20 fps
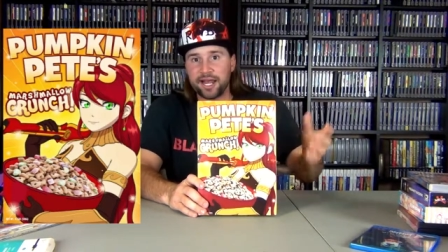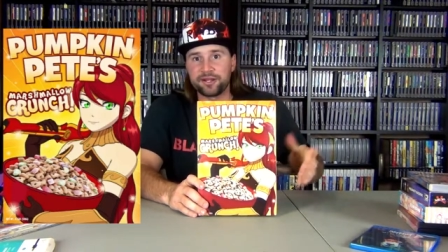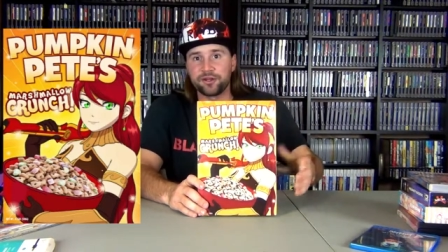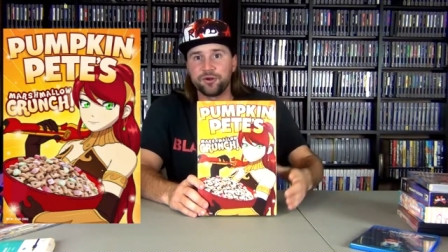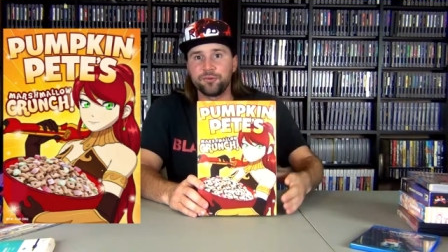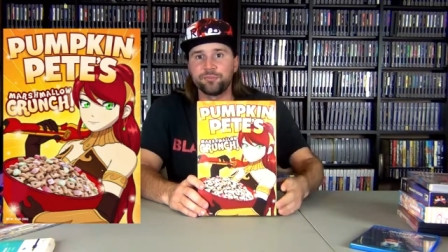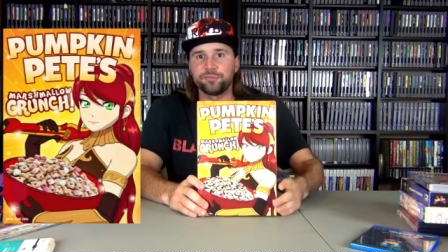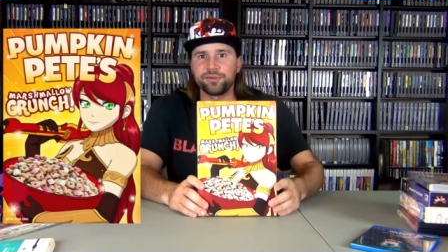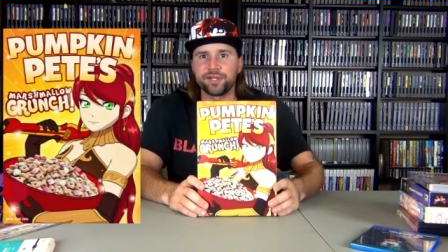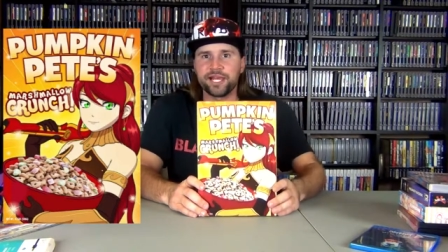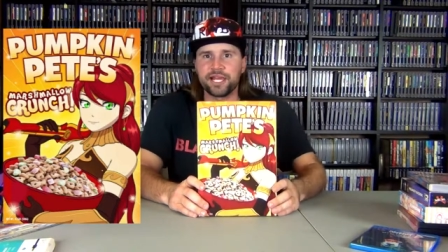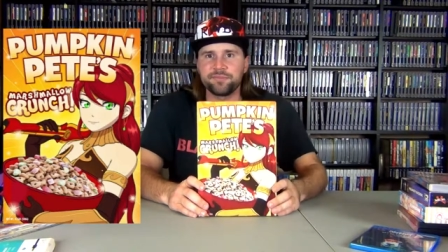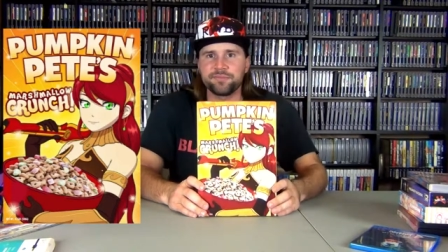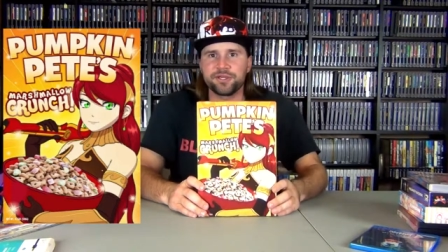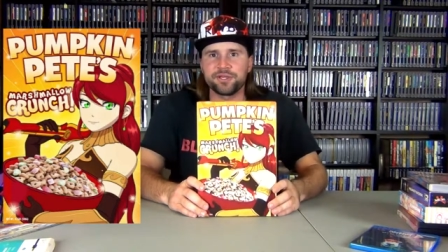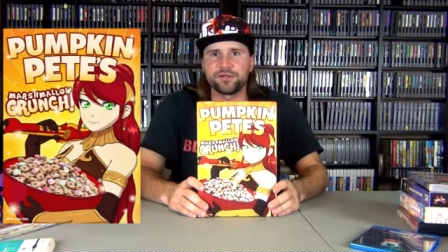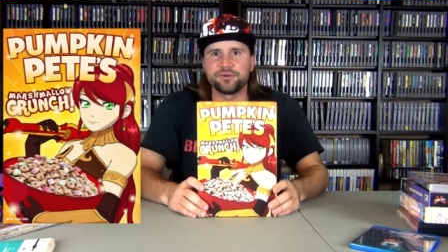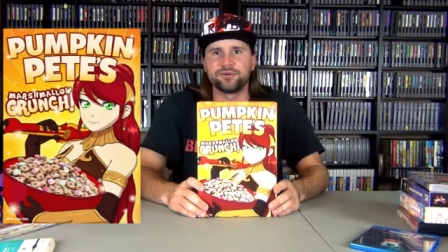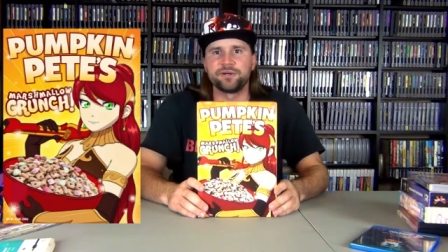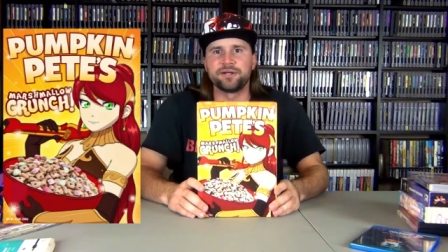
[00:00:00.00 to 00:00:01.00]
I don't
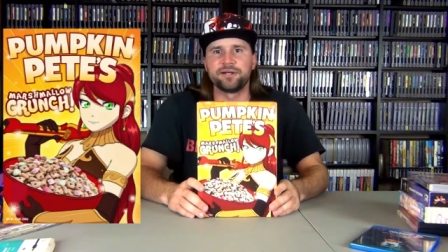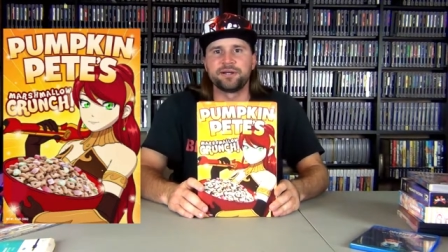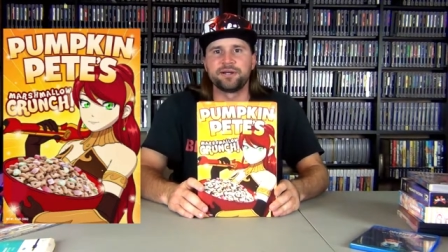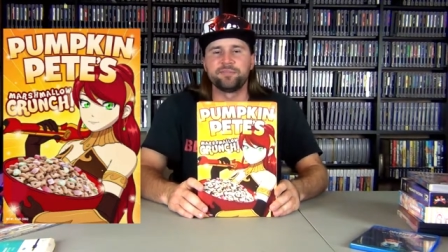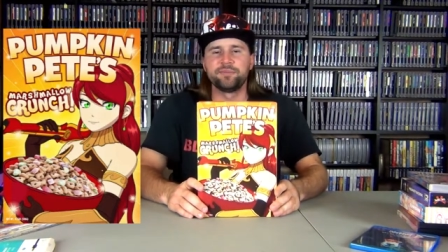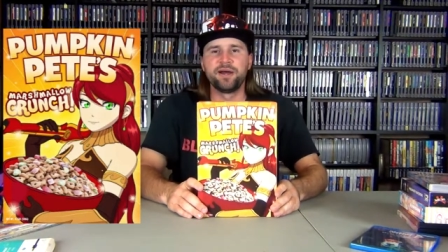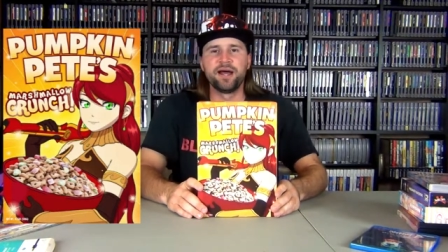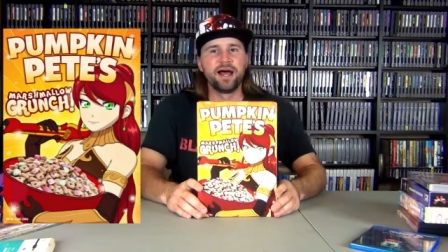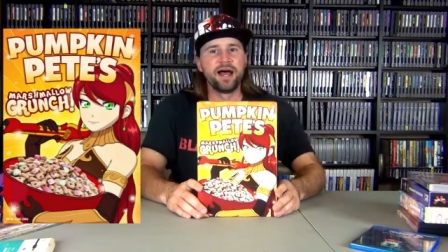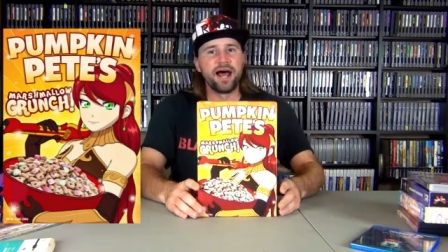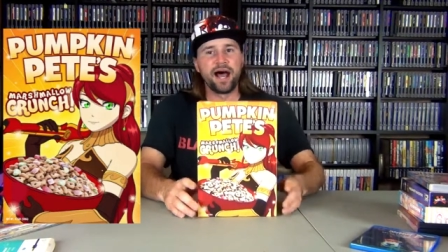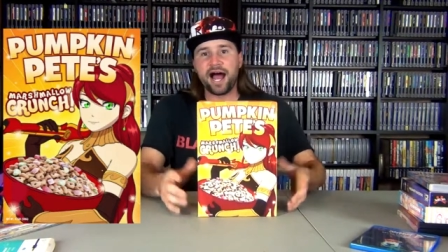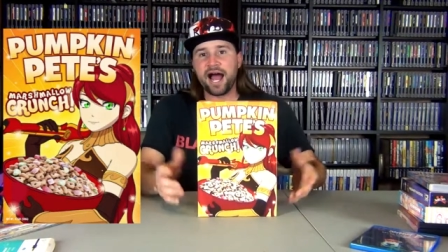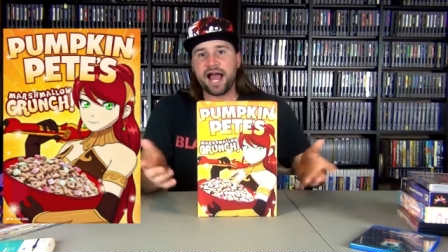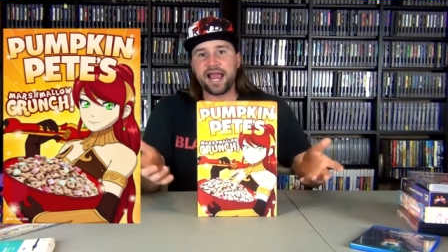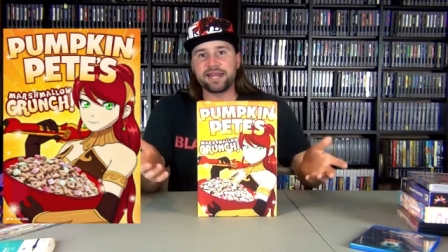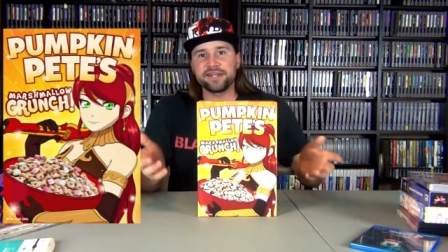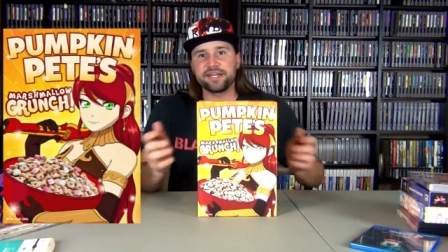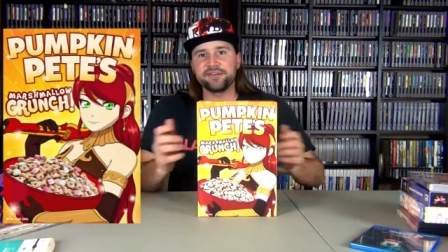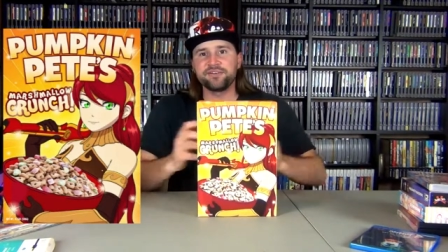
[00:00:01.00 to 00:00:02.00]
blame you.
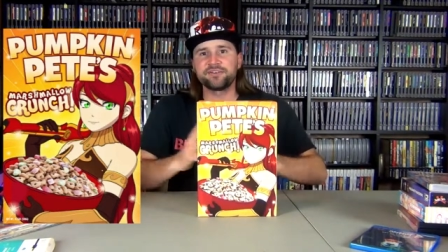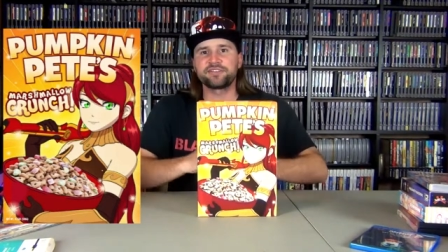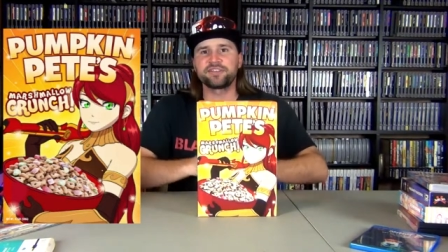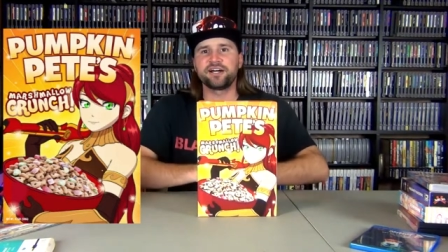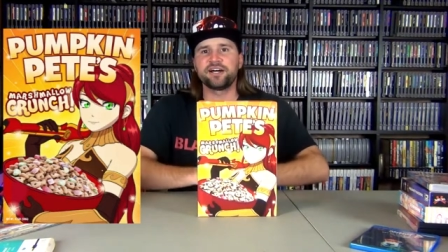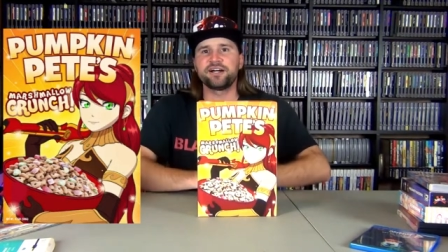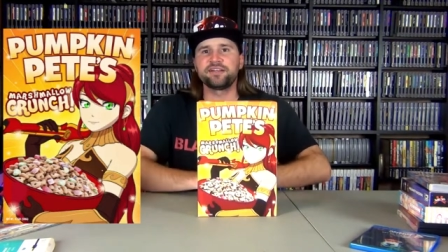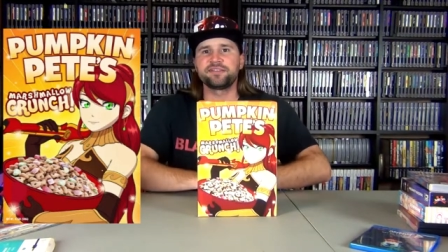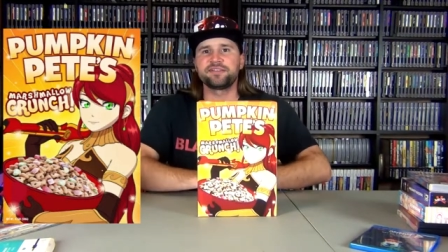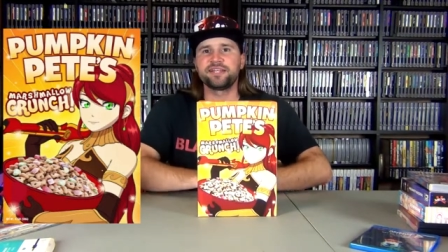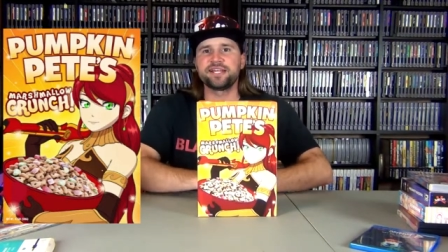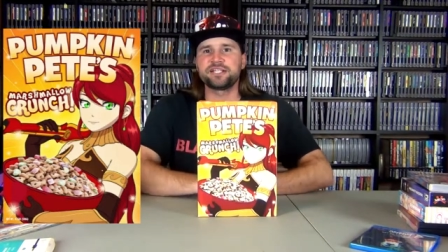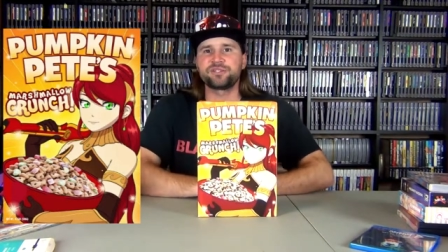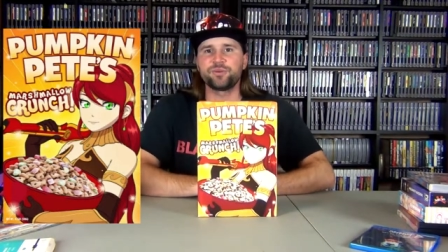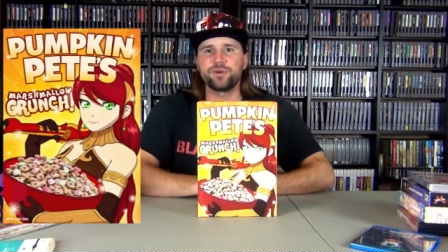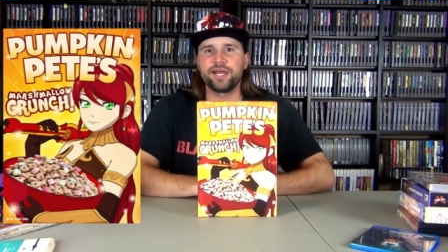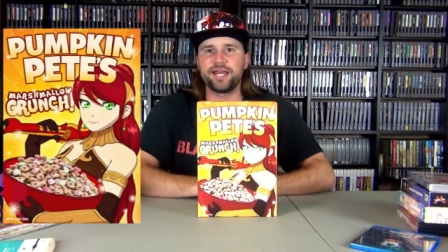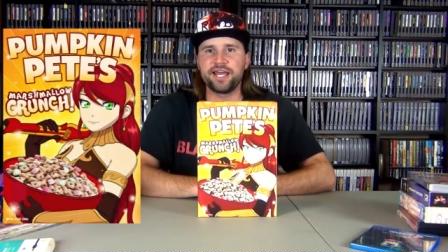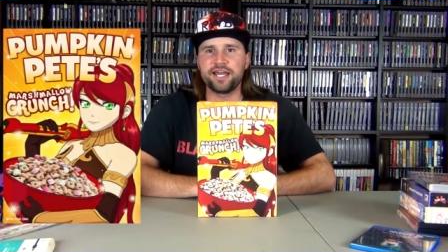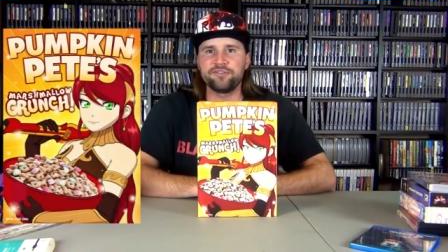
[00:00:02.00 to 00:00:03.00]
I never thought
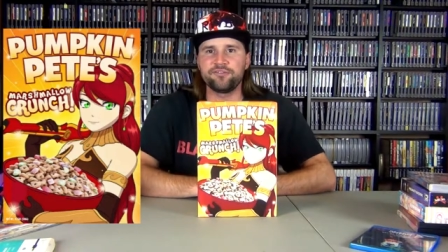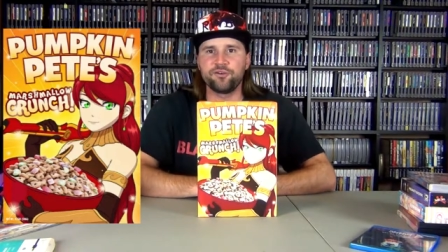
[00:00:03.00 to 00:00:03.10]
this would